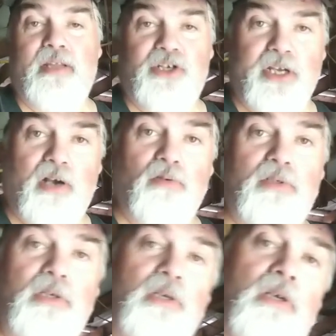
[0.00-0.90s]
the
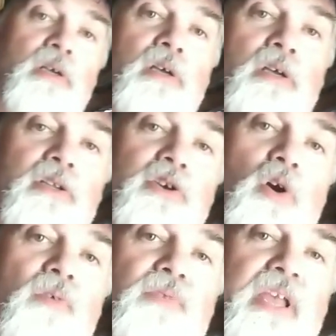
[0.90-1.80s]
shells to
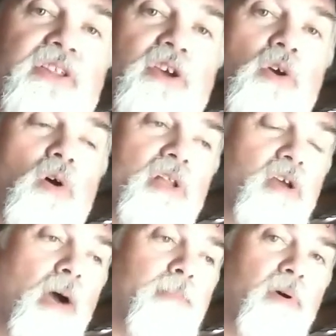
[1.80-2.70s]
our feed too, on
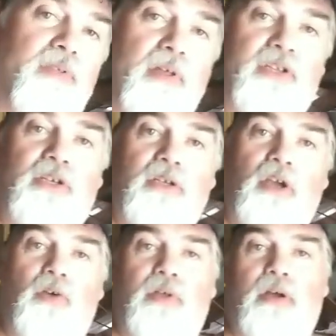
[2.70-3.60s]
top of the, you
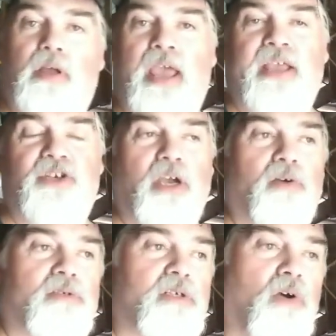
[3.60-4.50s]
know, the
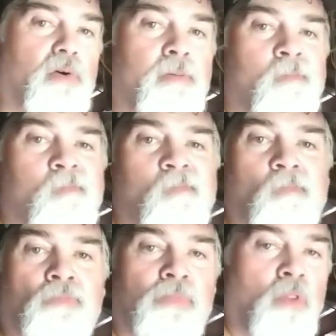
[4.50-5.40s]
eggshells. So,
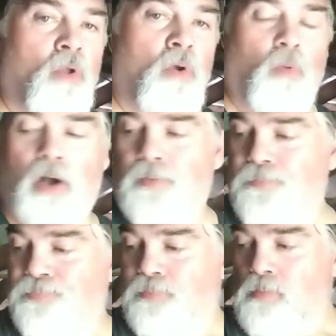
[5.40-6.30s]
well,
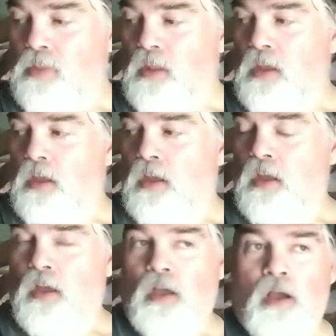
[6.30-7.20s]

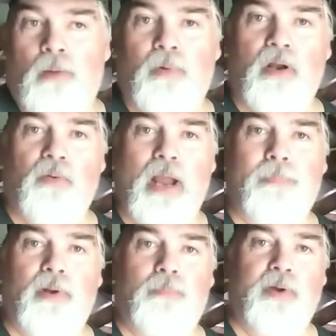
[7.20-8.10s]
I'm gonna
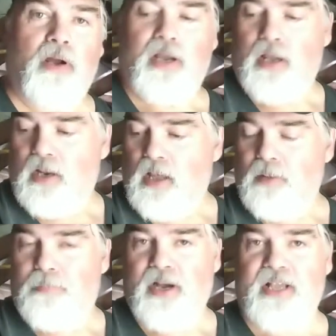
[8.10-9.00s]
wrap it up here. I got a
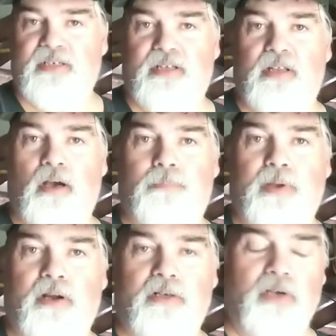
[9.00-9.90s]
lot of buckets to dump
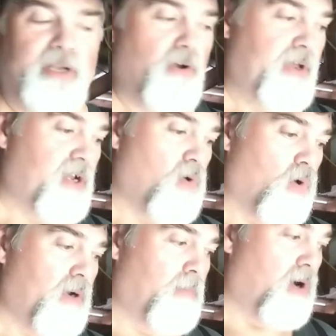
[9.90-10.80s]
here, so I can go get
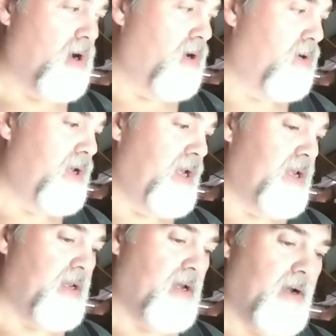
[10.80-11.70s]
corn tomorrow.
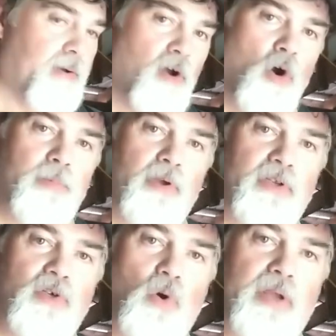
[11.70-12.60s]
And hope you
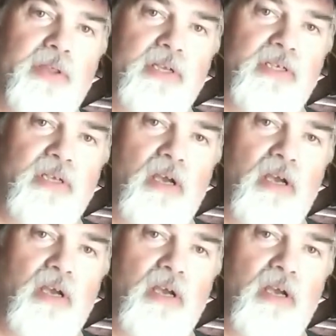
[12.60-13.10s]
enjoy this